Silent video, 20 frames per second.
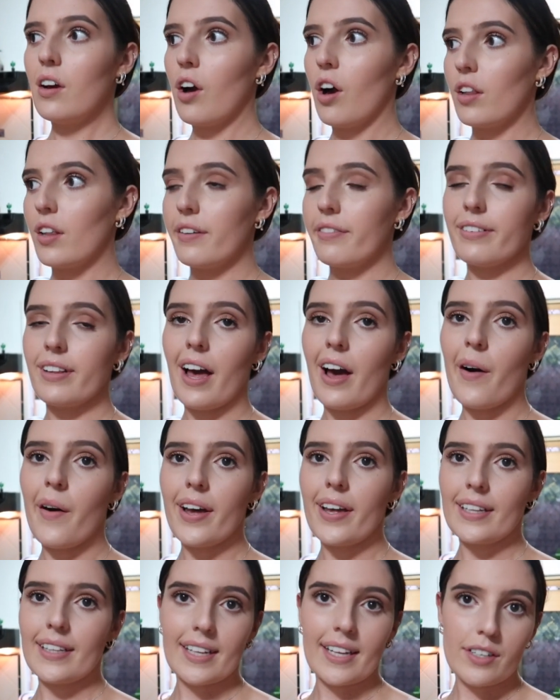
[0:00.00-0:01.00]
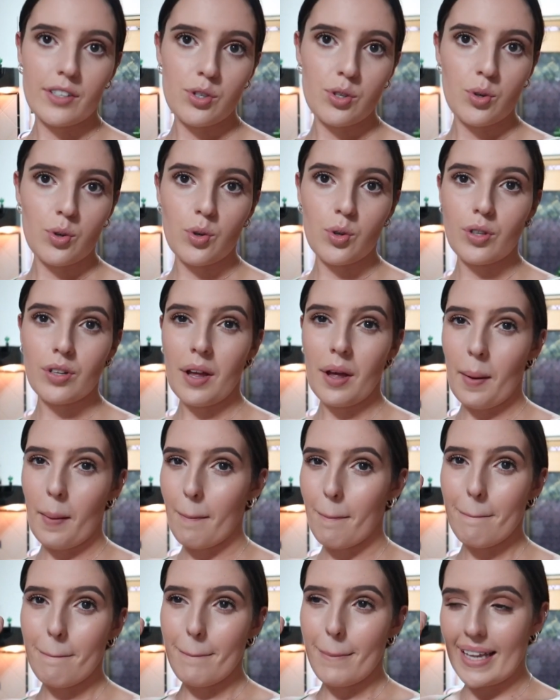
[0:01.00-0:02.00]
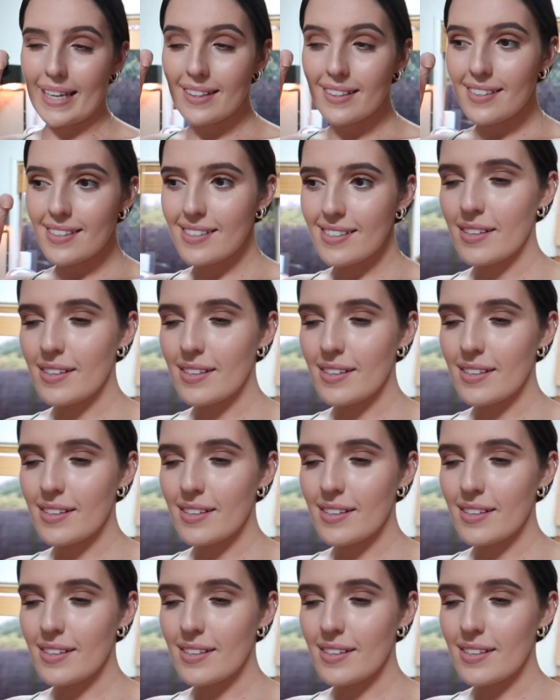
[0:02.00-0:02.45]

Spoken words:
cauliflower and lentil mince,